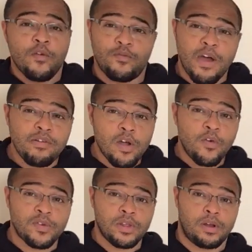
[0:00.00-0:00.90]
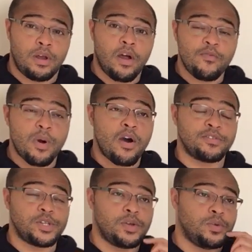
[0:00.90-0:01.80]
very often life
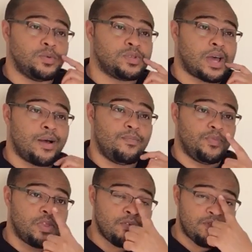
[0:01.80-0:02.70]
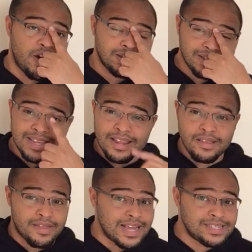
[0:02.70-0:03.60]
path twos, um, the first thing
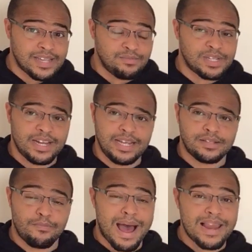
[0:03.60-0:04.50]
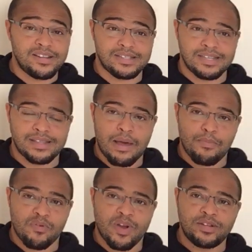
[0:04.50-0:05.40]
that they seem to need to balance is their
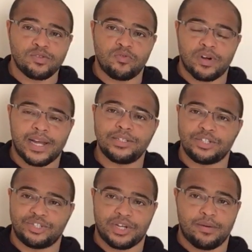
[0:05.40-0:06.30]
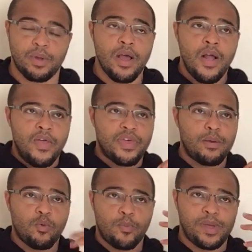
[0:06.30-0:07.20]
parental relationship.
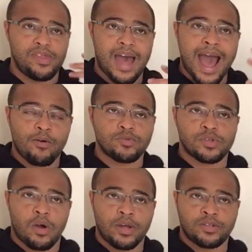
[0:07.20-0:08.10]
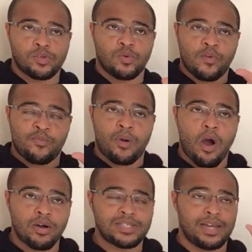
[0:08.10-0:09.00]
They will be the outside sort of
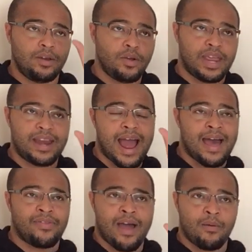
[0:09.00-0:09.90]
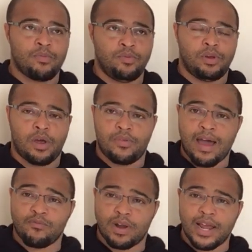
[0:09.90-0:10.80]
party looking at that, you know,
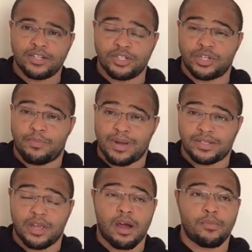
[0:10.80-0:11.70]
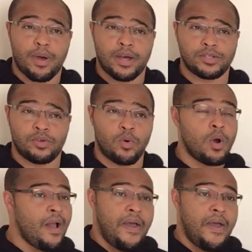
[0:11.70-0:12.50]
that relationship as a young person or